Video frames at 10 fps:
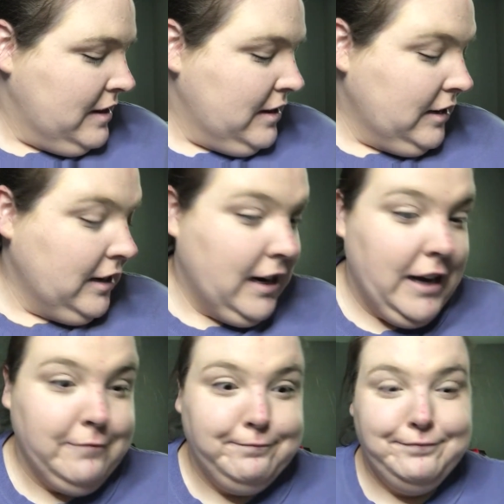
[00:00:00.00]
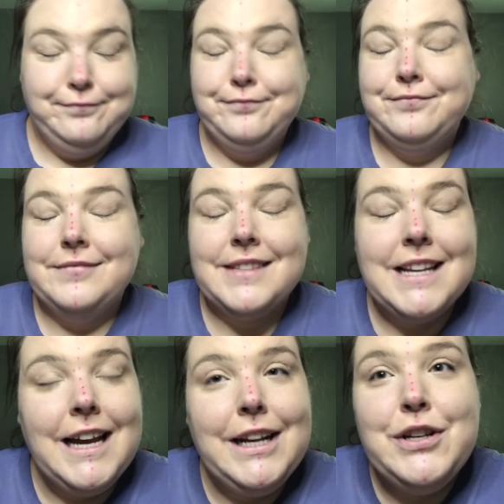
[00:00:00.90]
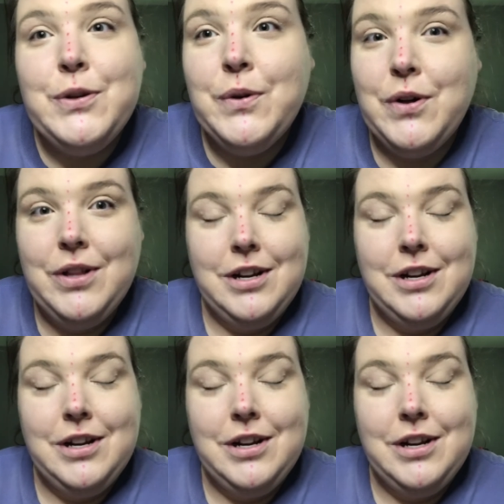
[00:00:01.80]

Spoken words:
All right. I didn't do a whole lot